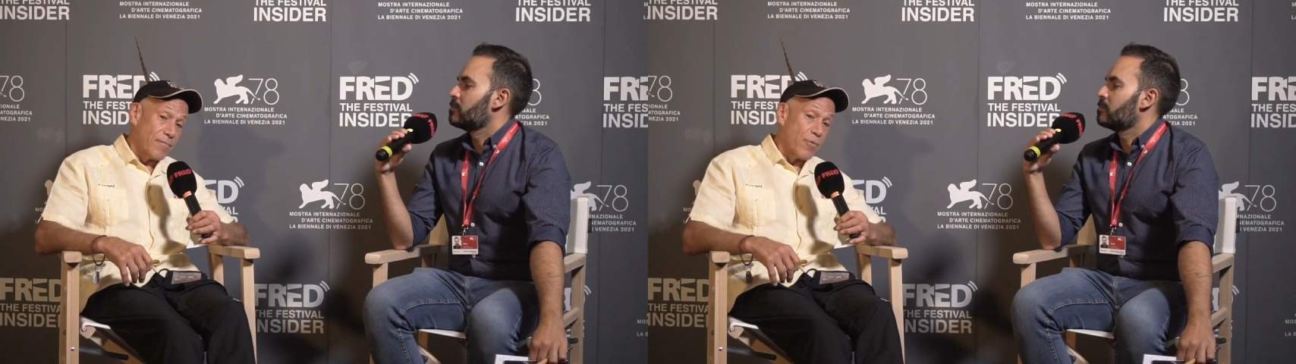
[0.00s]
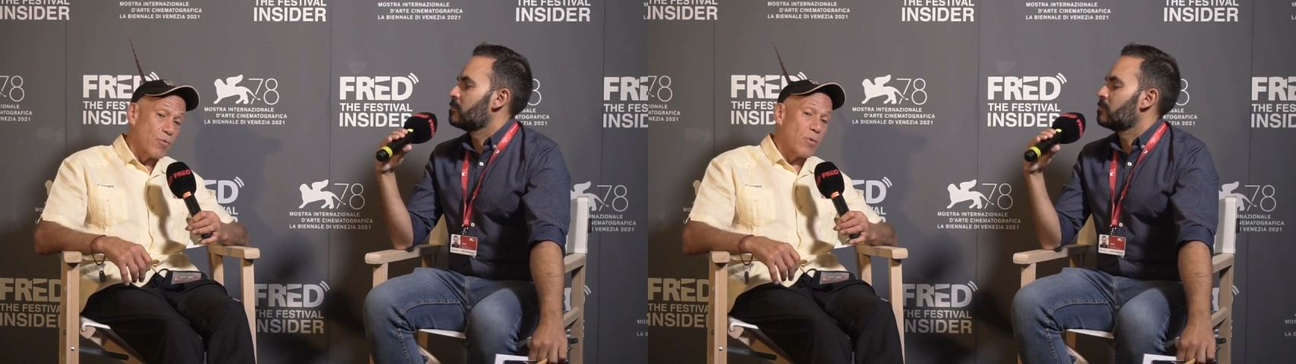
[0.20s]

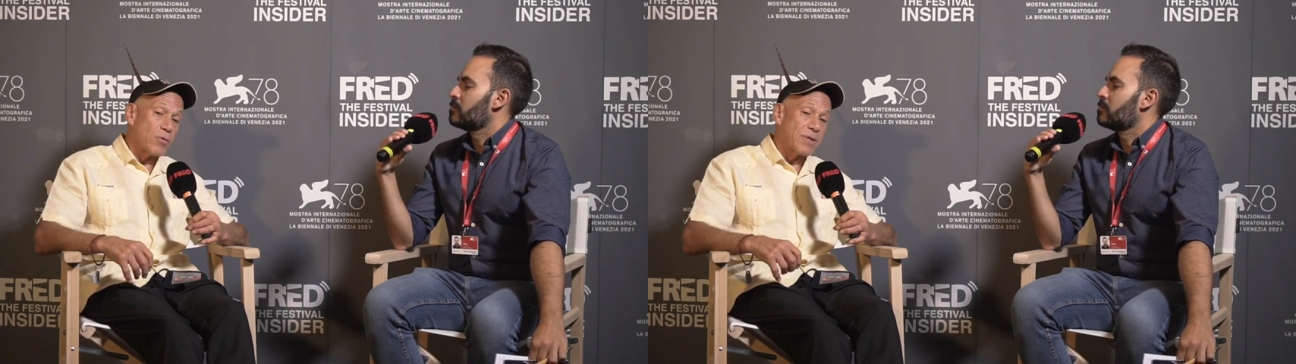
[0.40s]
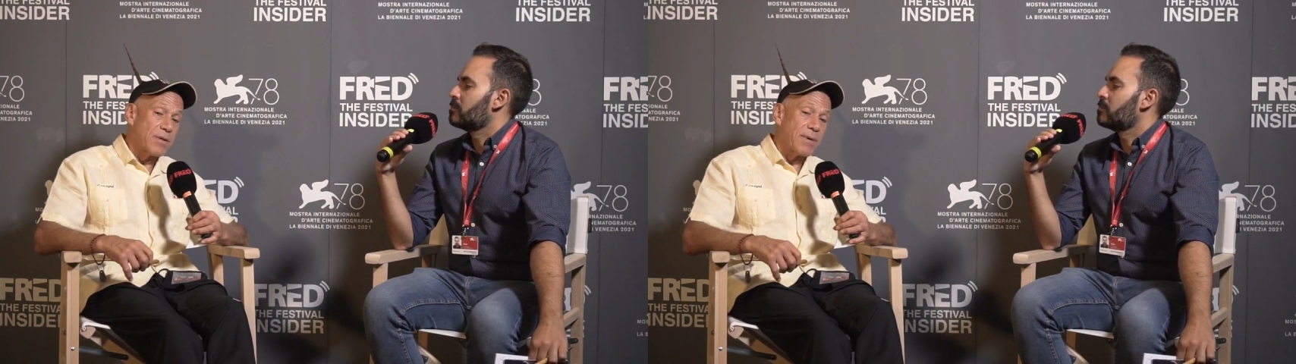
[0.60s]
Speaker 1: through
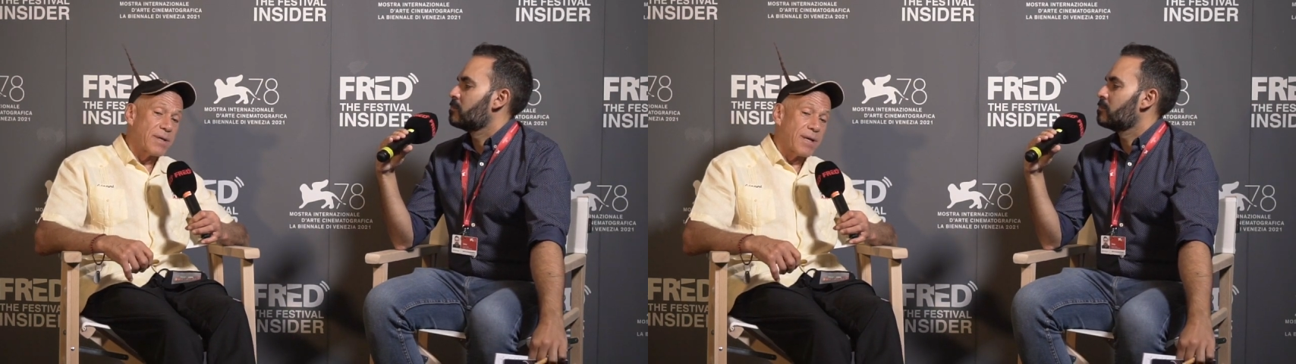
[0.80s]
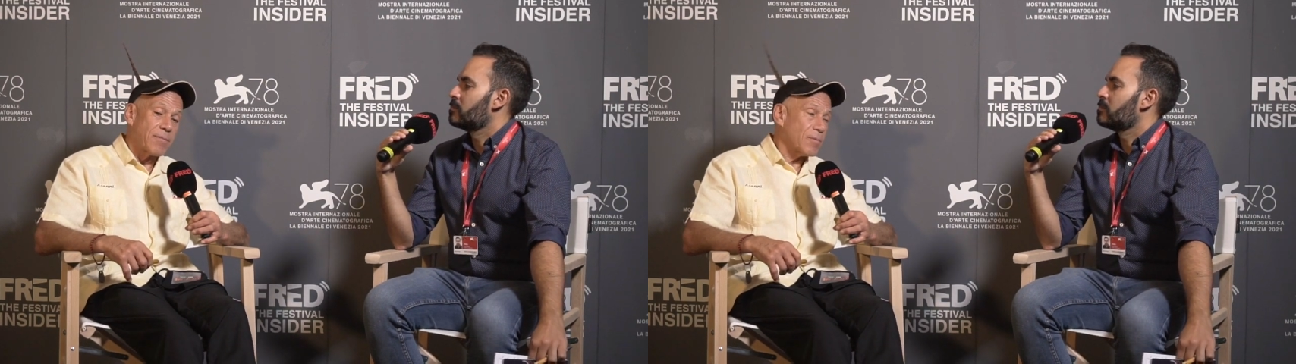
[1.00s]
most of the
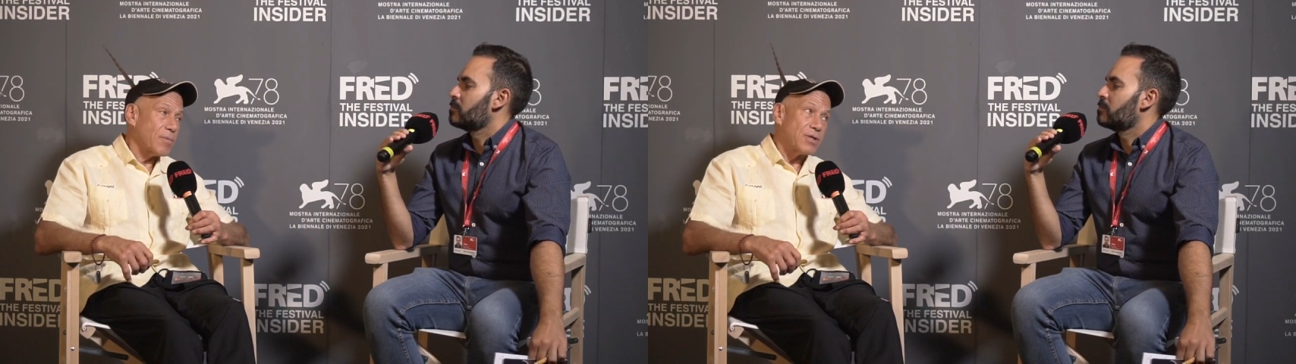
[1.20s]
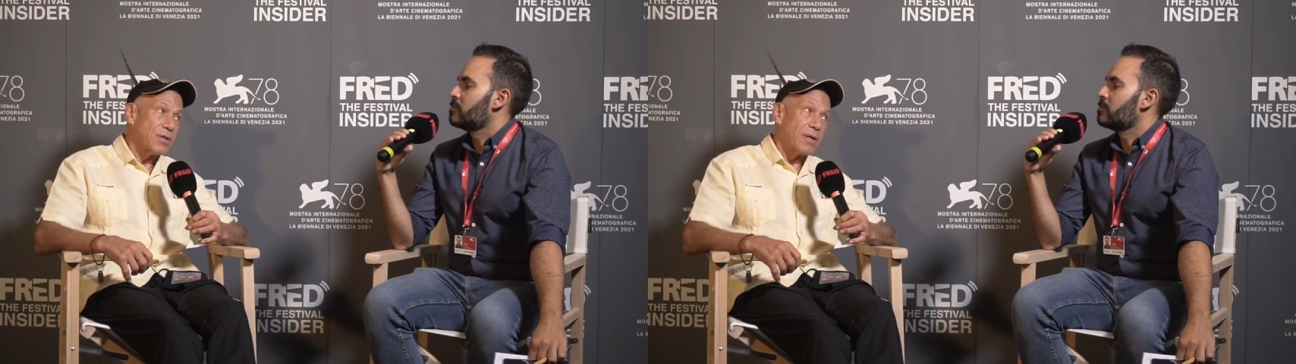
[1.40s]
pandemic,
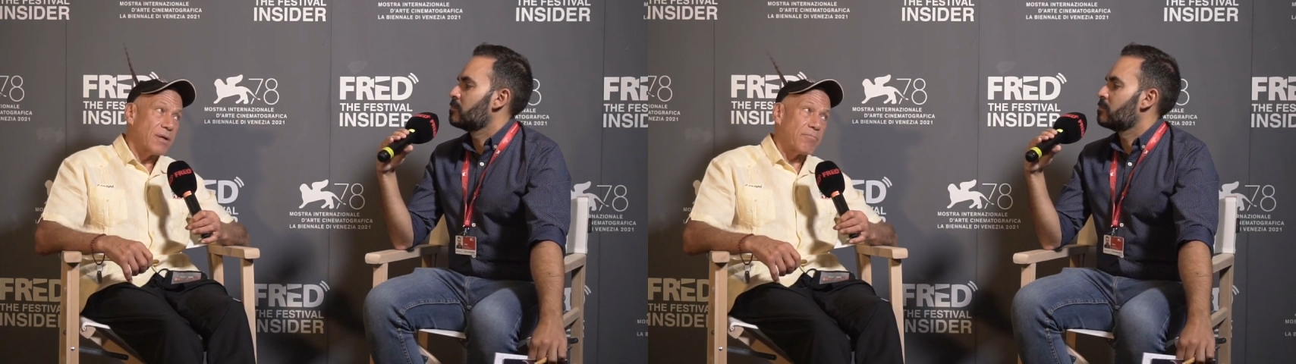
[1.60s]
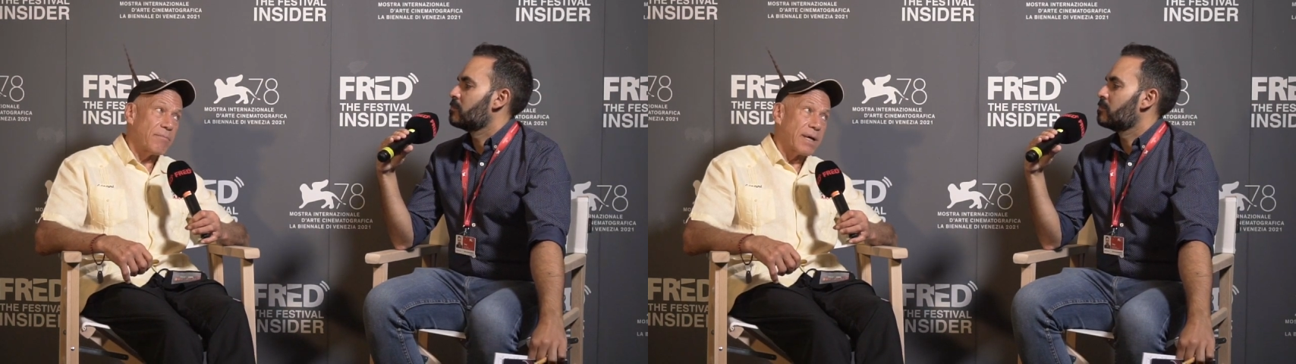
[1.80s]
but she
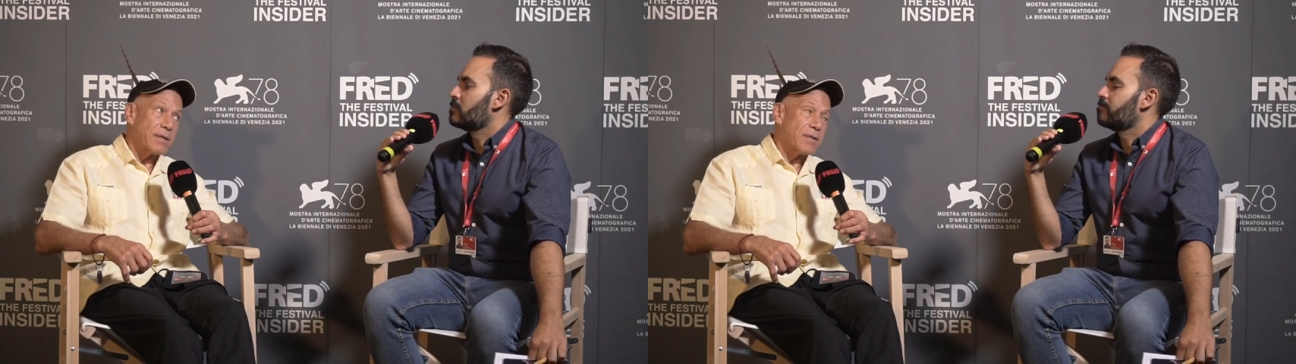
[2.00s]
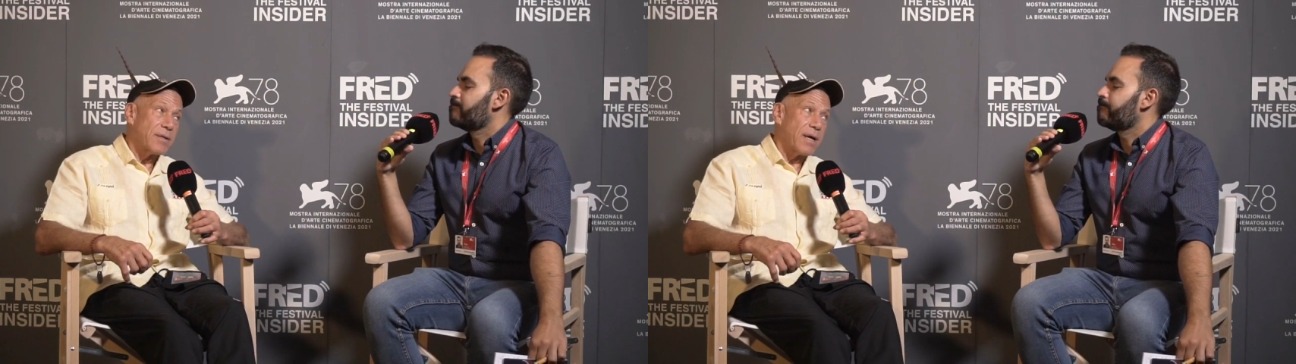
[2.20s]
didn't make it
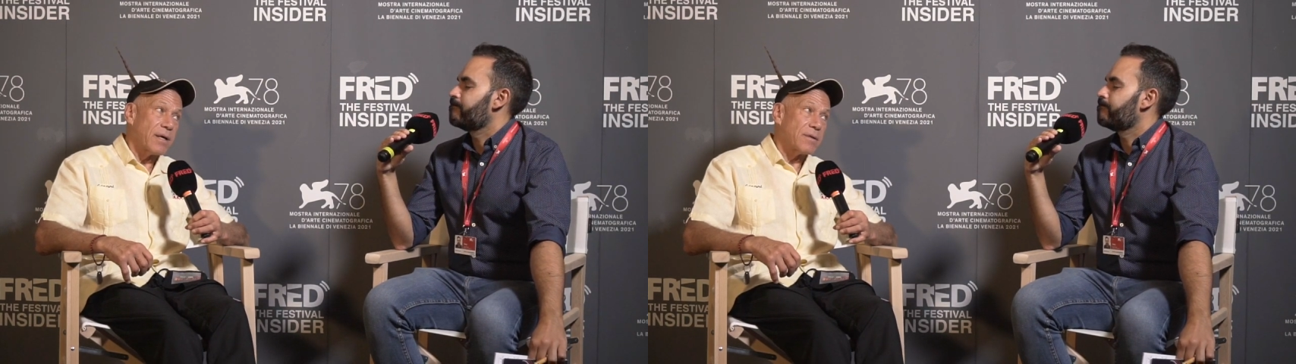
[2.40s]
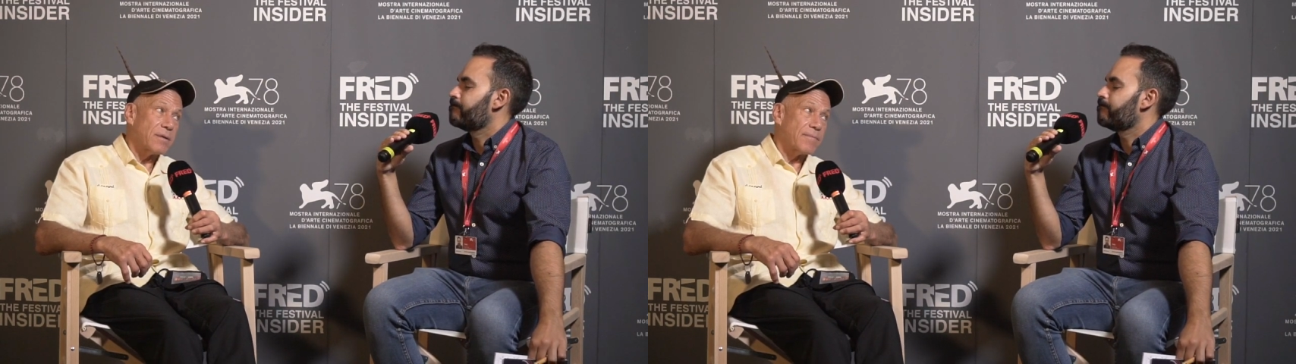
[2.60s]
to the
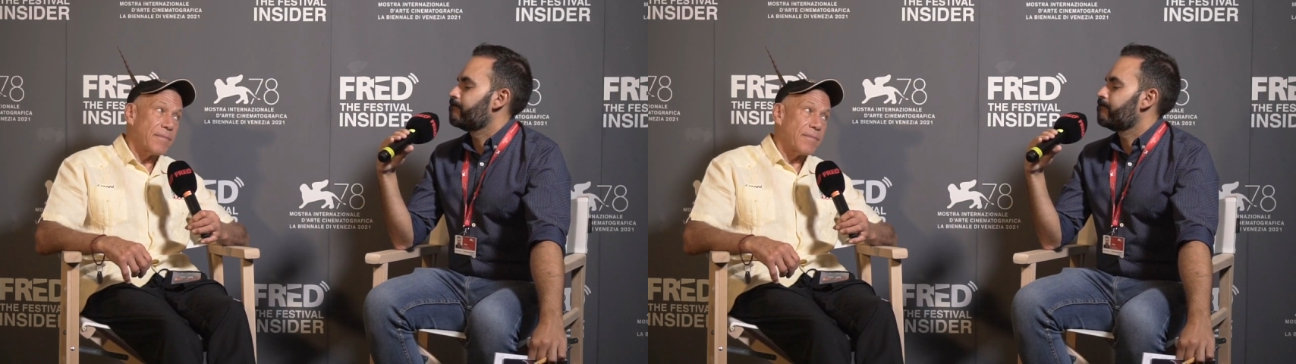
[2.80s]
end.